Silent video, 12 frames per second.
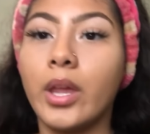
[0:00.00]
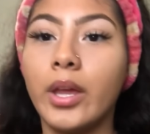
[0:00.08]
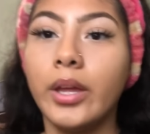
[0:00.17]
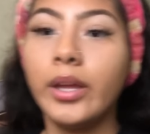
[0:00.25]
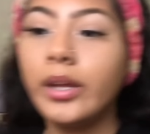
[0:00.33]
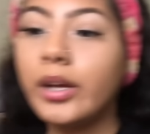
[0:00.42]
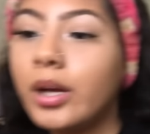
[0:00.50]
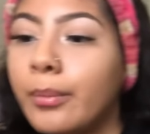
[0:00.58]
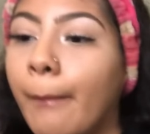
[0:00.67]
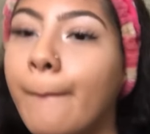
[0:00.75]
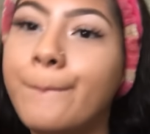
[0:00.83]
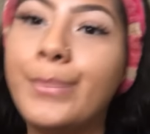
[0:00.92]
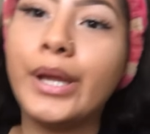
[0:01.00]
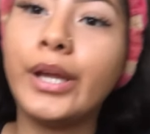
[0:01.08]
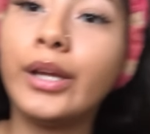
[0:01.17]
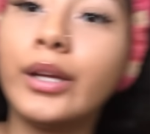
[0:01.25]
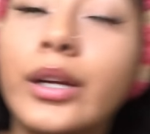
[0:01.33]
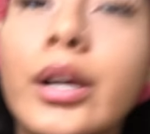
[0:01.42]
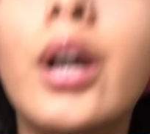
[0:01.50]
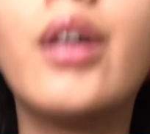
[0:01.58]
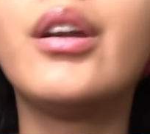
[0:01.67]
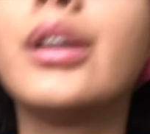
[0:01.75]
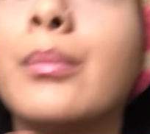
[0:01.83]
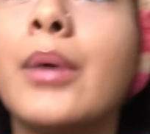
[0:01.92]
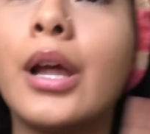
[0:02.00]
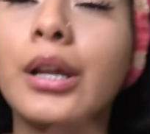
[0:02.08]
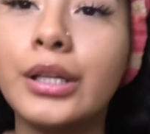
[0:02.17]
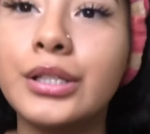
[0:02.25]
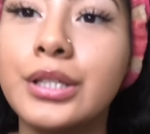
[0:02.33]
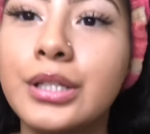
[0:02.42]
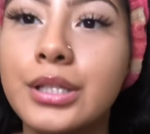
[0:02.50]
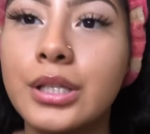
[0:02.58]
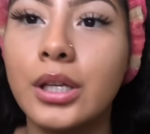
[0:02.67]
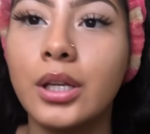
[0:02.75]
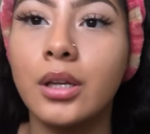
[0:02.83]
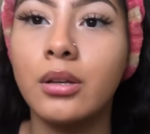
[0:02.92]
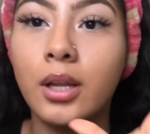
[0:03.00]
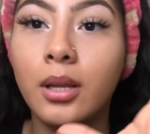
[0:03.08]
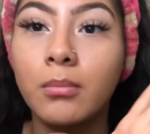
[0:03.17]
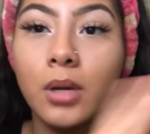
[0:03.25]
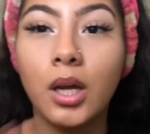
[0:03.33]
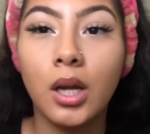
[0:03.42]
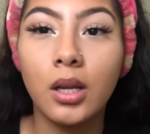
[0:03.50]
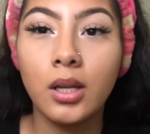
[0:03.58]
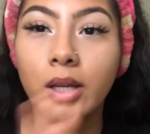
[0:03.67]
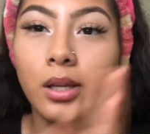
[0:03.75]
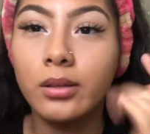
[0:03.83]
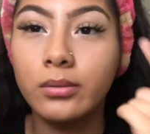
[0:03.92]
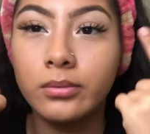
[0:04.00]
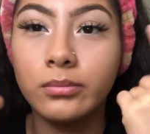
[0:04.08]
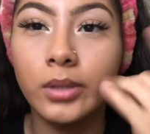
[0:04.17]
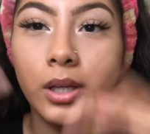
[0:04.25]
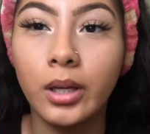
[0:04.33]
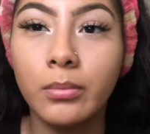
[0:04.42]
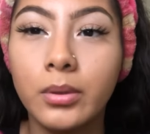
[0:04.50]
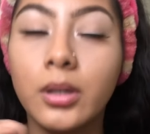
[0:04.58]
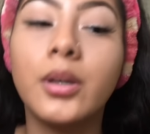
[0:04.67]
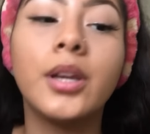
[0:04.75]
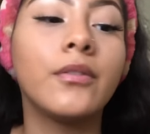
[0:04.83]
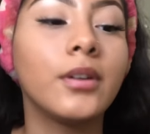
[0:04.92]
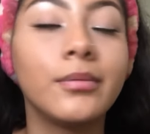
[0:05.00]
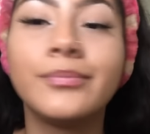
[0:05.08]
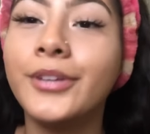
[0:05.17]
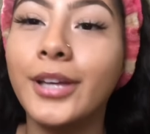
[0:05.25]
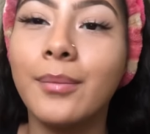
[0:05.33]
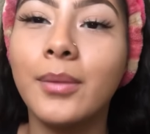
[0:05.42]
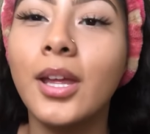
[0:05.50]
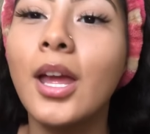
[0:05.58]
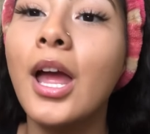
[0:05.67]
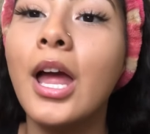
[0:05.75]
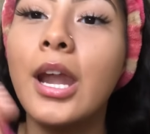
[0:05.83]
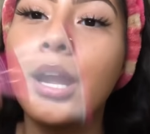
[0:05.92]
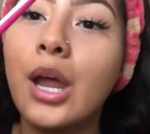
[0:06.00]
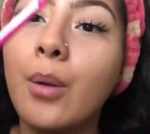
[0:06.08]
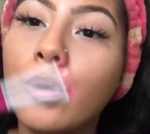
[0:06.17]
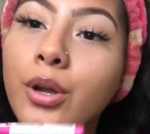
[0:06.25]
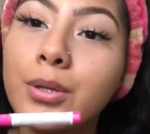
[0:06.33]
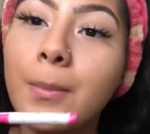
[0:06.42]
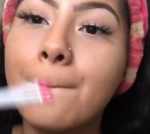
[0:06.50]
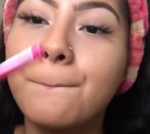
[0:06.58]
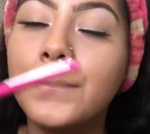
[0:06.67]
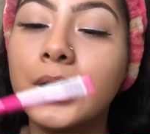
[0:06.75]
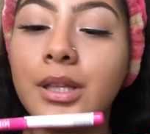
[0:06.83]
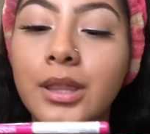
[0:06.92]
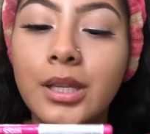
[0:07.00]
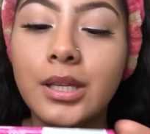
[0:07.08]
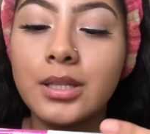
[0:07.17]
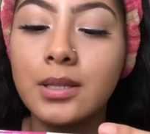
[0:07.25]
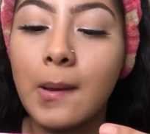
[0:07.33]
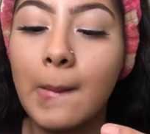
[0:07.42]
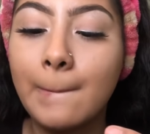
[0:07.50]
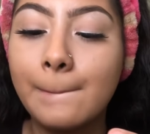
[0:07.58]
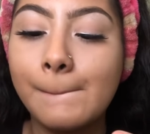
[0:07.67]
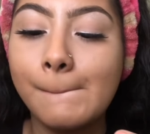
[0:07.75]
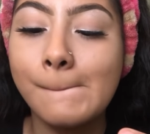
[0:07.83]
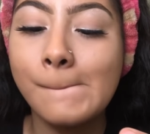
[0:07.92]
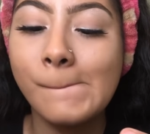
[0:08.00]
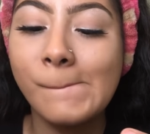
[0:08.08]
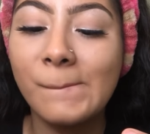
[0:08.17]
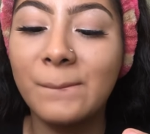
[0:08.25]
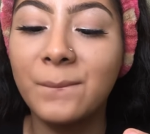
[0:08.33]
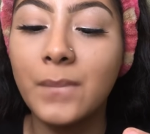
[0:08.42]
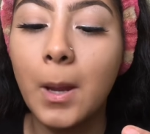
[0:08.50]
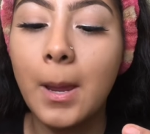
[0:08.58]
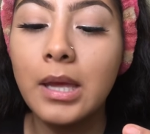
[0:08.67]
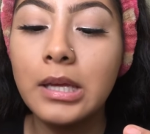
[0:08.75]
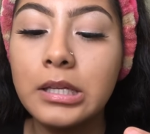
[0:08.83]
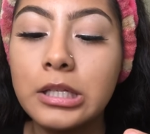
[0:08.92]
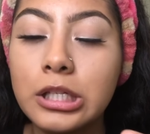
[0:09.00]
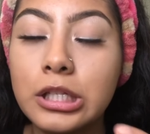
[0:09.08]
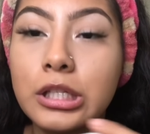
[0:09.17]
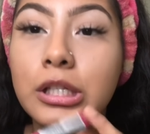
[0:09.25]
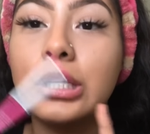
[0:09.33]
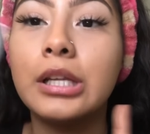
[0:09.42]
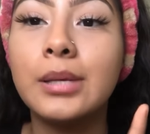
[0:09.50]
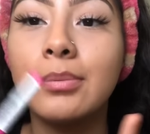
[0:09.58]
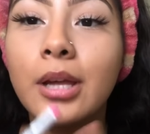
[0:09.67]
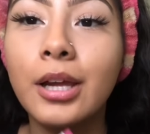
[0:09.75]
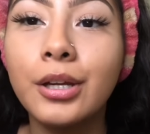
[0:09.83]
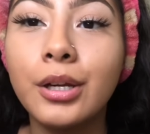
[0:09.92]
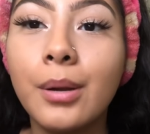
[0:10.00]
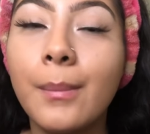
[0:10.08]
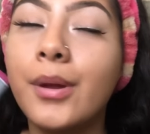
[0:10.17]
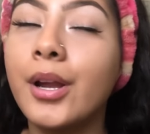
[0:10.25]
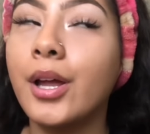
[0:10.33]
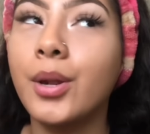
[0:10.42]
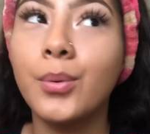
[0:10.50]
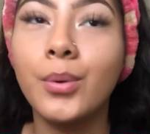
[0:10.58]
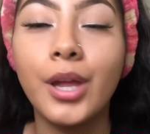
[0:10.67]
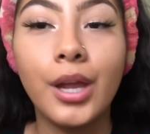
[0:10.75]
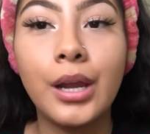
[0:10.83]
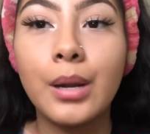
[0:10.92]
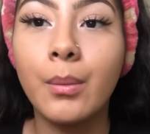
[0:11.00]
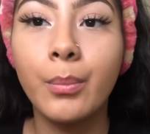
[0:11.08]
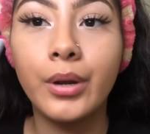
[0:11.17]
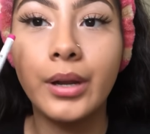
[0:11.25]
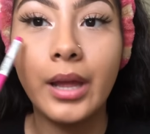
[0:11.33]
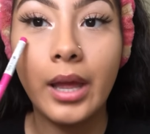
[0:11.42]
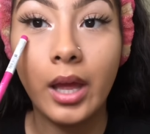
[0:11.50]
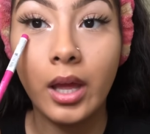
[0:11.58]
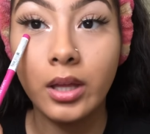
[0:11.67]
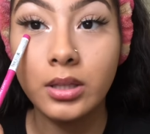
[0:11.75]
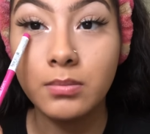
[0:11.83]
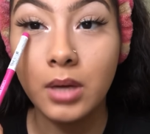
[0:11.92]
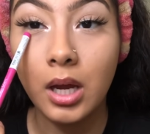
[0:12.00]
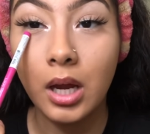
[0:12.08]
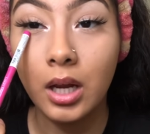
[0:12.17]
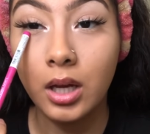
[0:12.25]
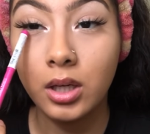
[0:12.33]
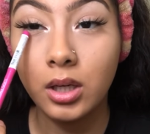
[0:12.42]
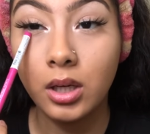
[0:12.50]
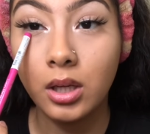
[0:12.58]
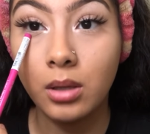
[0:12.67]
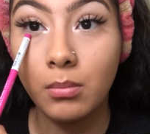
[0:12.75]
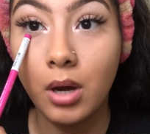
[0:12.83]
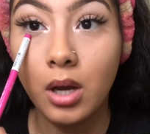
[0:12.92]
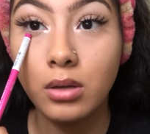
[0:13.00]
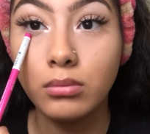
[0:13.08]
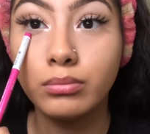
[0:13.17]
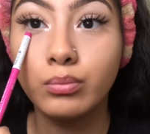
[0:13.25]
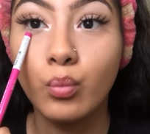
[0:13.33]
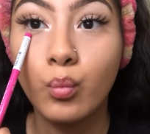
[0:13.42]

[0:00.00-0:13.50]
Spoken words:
Hey, I'm back. I already did my eyelashes and like my highlight, my eyebrow, whatever, you get me. Now I'm going to put this, is a lip liner, but I don't care, and I'm gonna put it as my eyeliner in the bottom